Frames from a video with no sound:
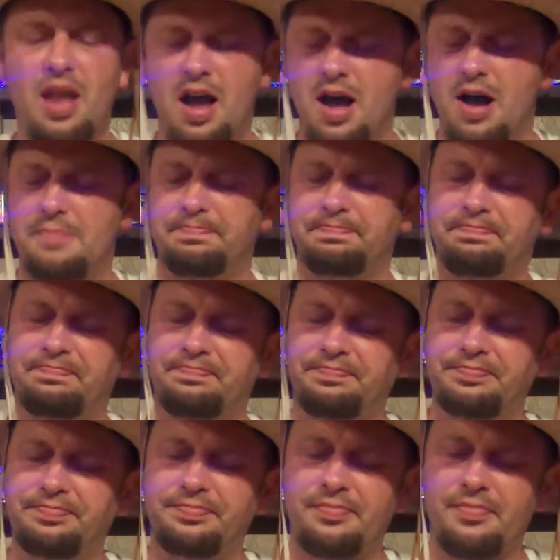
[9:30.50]

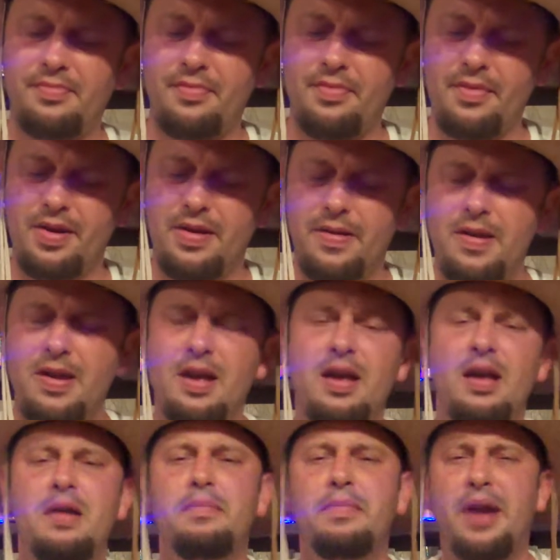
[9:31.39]

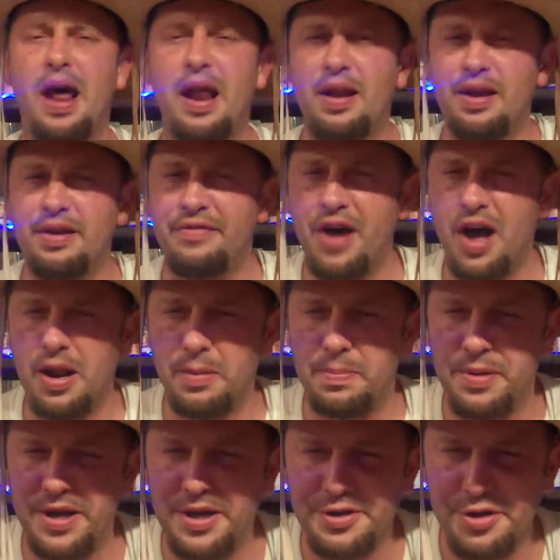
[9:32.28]
But I love
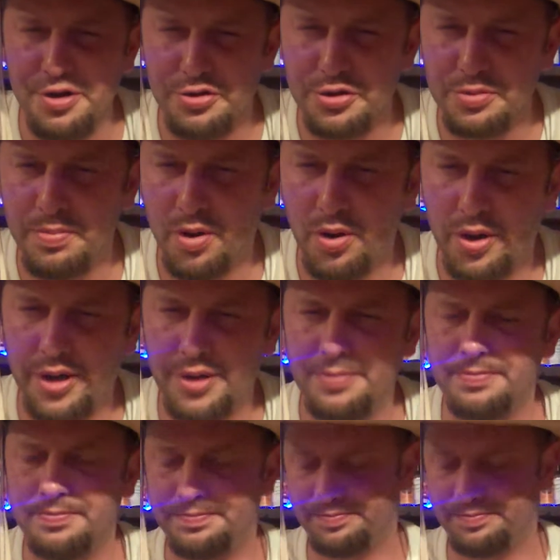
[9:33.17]
jalapenos, boy.